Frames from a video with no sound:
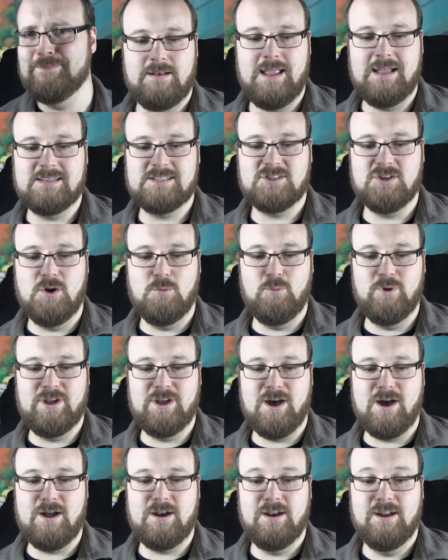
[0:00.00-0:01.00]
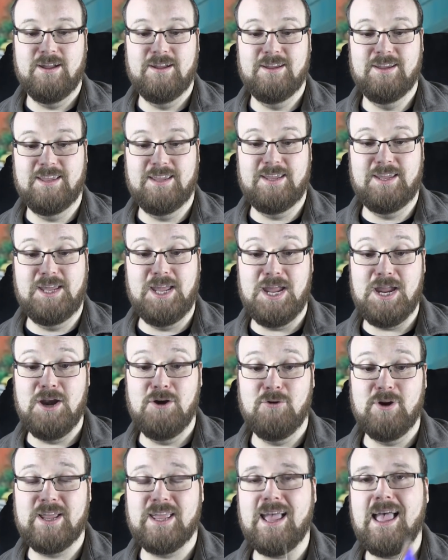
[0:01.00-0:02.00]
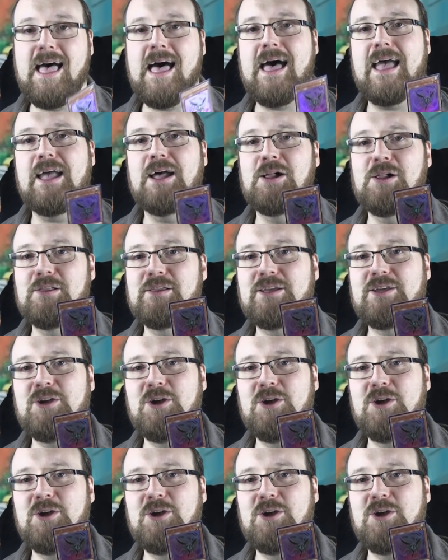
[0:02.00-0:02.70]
Next up, we got Giragail,